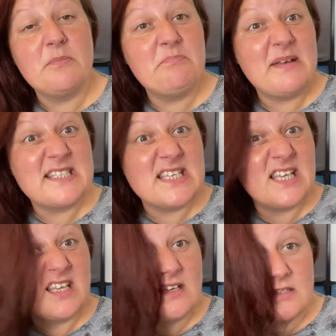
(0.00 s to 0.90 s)

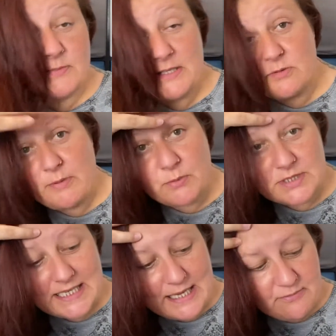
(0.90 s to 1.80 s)
bedding. It depends what people want to
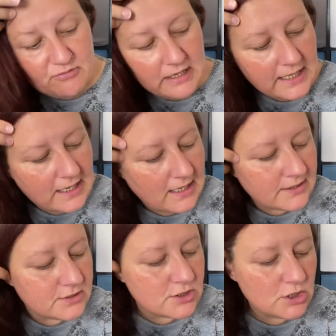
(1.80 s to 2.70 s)
keep really
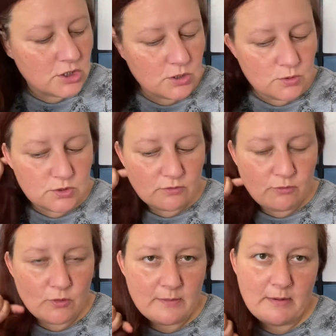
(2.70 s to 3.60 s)
and use
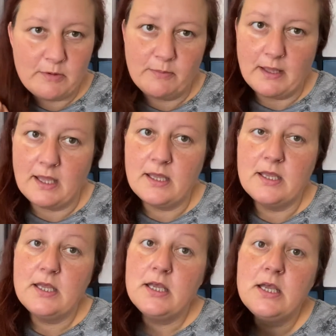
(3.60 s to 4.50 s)
for the memory bear.
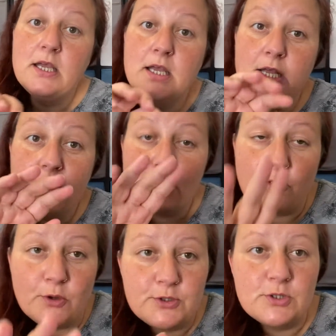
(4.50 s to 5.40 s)
So I
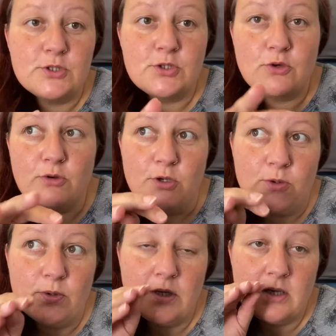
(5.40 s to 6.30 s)
thought I'd do a
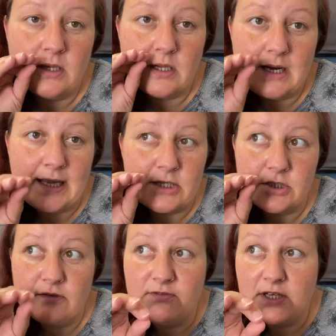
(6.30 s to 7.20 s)
tutorial collection
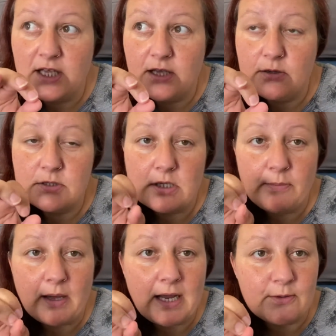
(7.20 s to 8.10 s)
of videos
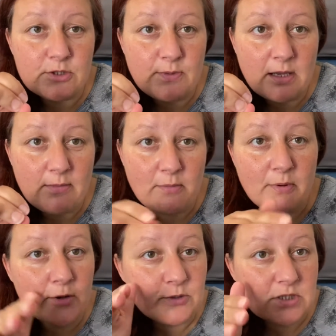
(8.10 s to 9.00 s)
about how to make a memory bear.
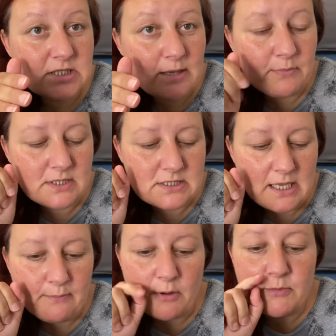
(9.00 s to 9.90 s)
I'll do it step by
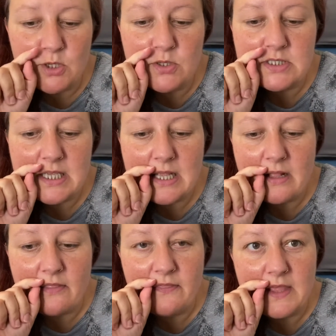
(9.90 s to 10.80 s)
step. I'm
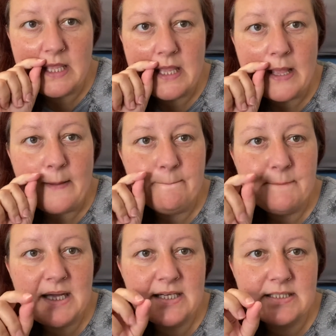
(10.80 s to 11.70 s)
using the
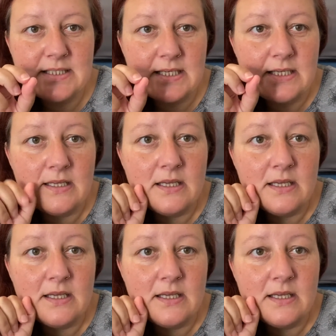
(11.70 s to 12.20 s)
Melody